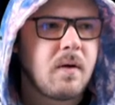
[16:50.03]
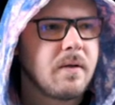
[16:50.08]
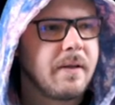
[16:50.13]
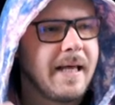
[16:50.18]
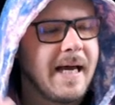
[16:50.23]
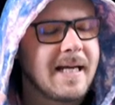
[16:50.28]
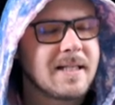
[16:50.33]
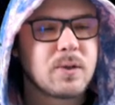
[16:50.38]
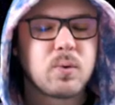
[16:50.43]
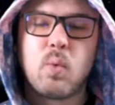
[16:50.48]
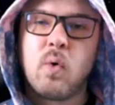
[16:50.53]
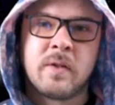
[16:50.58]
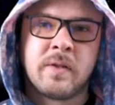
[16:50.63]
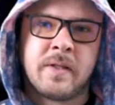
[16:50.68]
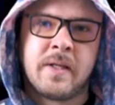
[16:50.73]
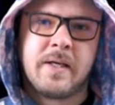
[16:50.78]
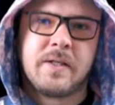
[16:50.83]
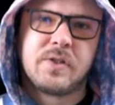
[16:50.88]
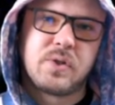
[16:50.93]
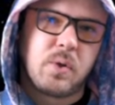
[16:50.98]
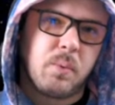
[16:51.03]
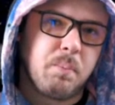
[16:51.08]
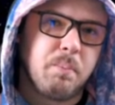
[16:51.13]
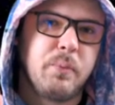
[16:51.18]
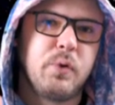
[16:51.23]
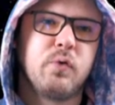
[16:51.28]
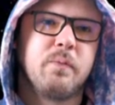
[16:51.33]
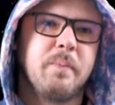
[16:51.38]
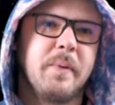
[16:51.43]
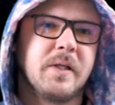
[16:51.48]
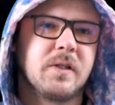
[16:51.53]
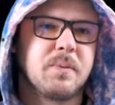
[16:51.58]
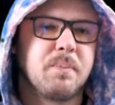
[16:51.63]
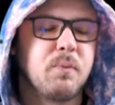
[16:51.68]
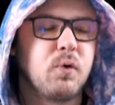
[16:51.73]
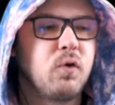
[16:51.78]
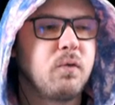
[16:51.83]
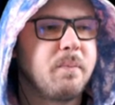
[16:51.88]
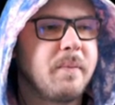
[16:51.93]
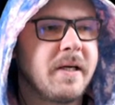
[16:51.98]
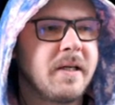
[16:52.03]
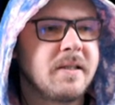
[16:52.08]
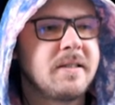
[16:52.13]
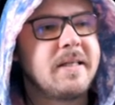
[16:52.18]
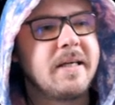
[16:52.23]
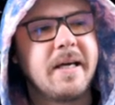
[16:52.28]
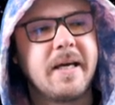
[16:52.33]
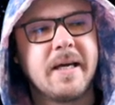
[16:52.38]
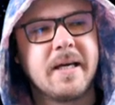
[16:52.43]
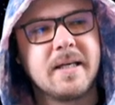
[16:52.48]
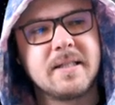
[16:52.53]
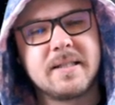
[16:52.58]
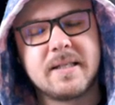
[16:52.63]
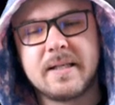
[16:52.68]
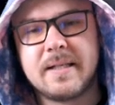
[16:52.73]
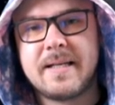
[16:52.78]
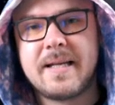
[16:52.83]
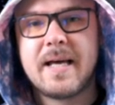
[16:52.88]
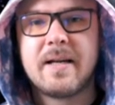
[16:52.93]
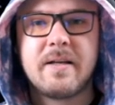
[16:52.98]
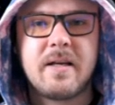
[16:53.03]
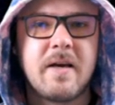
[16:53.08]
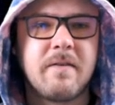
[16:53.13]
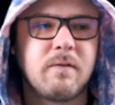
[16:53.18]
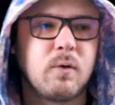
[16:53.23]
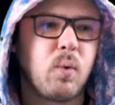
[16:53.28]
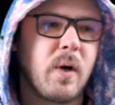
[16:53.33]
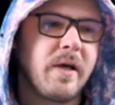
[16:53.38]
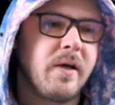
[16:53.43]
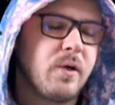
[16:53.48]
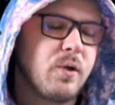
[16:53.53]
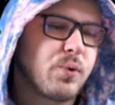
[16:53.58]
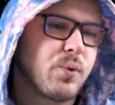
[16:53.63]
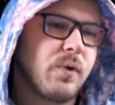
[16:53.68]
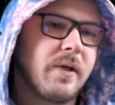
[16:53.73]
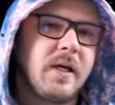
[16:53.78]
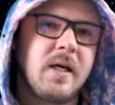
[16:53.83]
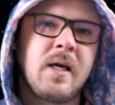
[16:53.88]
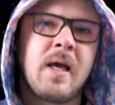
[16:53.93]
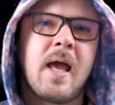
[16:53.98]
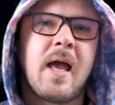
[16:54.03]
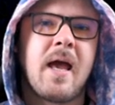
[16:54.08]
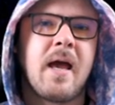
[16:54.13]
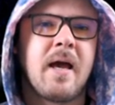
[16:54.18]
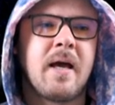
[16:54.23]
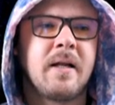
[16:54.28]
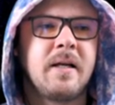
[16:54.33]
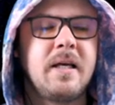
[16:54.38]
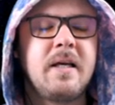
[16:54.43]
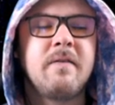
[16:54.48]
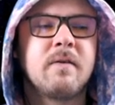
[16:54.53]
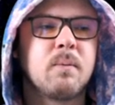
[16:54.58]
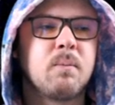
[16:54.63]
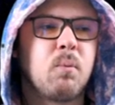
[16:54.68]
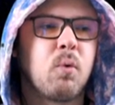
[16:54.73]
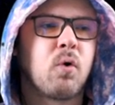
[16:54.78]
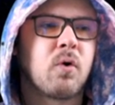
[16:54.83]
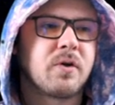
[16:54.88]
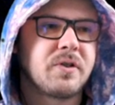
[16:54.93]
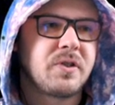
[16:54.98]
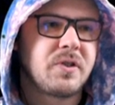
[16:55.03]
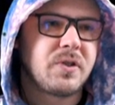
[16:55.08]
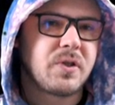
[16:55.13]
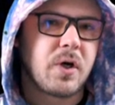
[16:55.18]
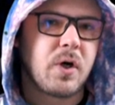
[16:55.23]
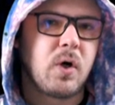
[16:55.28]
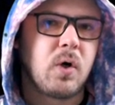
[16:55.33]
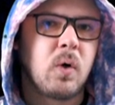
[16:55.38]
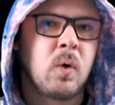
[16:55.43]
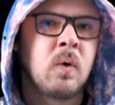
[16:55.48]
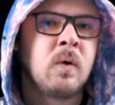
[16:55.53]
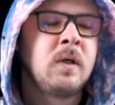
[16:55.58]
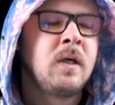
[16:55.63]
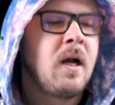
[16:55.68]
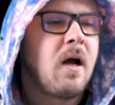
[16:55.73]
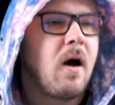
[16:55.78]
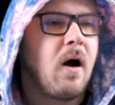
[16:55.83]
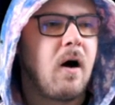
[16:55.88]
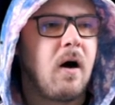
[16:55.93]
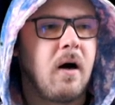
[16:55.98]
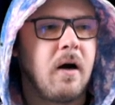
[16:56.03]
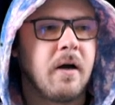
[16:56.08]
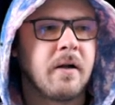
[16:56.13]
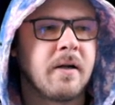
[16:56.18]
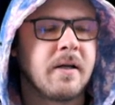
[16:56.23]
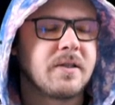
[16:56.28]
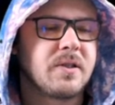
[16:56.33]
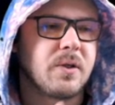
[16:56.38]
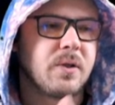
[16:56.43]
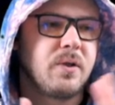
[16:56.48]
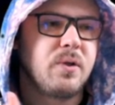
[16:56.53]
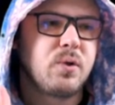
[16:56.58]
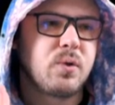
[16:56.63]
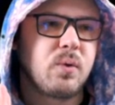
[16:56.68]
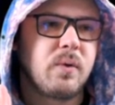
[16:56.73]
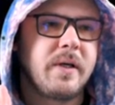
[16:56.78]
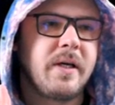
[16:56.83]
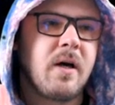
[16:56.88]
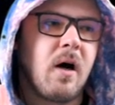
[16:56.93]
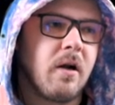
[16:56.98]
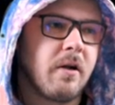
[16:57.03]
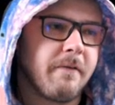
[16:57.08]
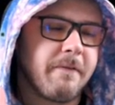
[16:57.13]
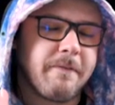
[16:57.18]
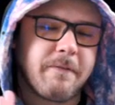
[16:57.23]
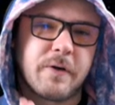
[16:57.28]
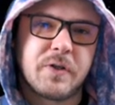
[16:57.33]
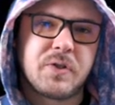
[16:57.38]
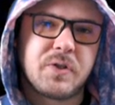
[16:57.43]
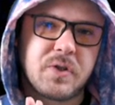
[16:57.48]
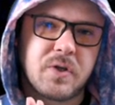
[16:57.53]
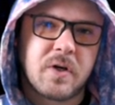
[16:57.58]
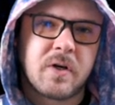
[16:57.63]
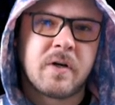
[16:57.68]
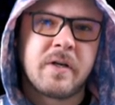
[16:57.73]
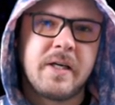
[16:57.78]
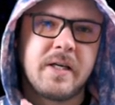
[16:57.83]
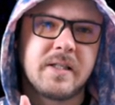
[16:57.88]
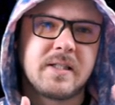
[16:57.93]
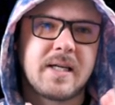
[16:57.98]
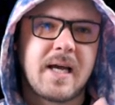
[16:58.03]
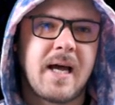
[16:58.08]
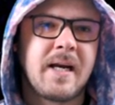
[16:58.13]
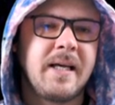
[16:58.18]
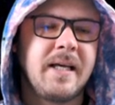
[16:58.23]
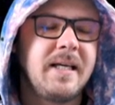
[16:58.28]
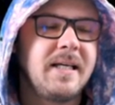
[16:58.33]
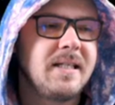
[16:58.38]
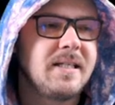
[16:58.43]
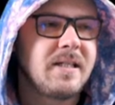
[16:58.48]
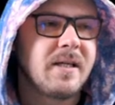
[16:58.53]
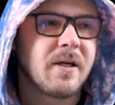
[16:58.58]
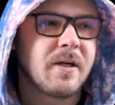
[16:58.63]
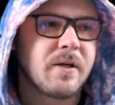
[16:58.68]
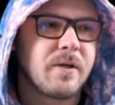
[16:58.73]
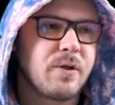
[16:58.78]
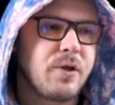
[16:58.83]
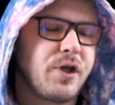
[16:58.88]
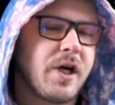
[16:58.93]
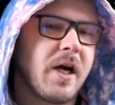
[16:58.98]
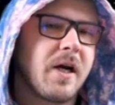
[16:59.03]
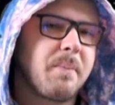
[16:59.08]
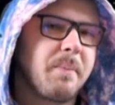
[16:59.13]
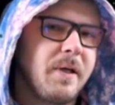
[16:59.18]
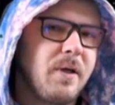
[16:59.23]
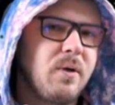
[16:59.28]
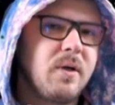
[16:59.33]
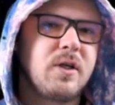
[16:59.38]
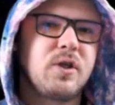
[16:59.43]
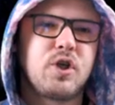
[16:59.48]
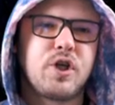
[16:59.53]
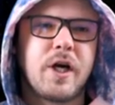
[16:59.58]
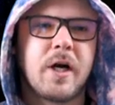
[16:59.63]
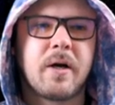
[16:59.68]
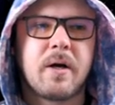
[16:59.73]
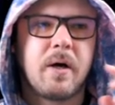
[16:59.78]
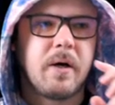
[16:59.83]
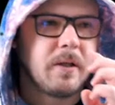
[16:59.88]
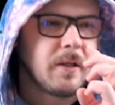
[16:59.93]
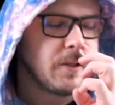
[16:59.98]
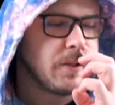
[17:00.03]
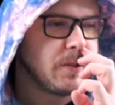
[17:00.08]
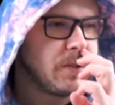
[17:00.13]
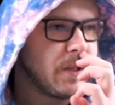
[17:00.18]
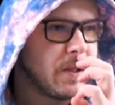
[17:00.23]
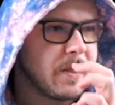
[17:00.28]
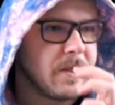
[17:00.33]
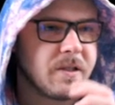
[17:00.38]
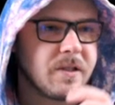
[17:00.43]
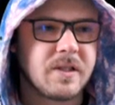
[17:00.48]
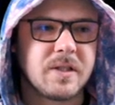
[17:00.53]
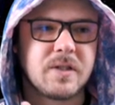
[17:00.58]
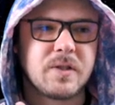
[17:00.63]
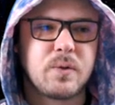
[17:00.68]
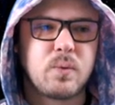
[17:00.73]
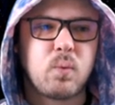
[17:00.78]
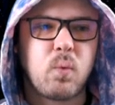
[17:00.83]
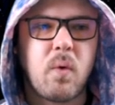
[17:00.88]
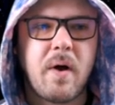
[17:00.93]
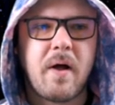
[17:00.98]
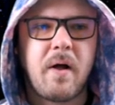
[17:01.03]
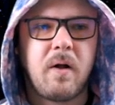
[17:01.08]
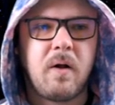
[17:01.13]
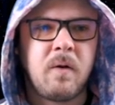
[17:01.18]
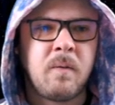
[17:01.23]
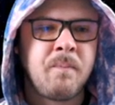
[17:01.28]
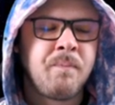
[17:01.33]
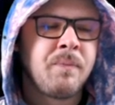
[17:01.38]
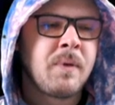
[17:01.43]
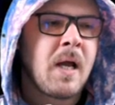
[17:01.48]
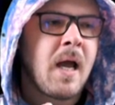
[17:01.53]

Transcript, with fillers: That's one thing. So movement. Movement is a dead giveaway usually, and even more so on, so usually on the first turn, it's kind of easier to check, but you can check other turns as well.